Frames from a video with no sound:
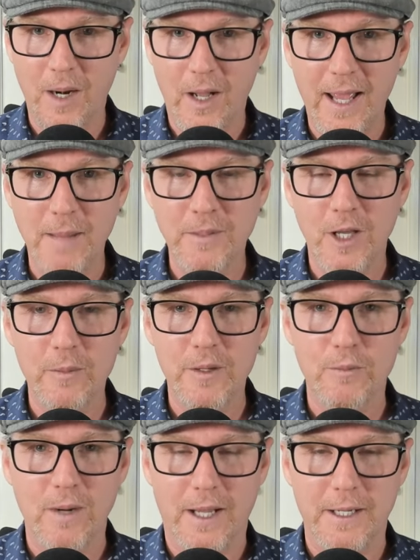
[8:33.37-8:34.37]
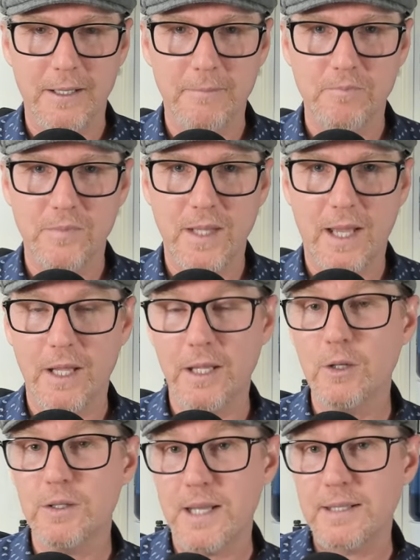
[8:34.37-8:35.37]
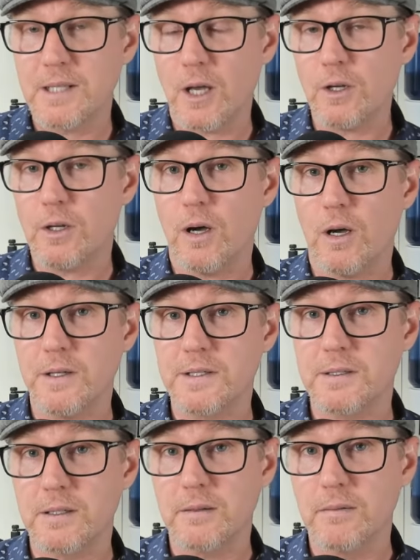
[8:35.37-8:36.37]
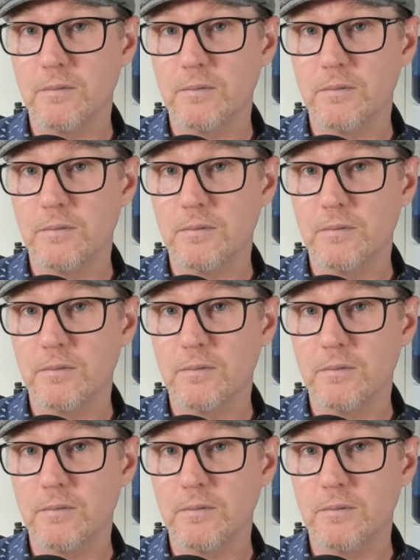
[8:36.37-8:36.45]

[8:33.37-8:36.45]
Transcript: I am going to be running, now it, it's going to cost...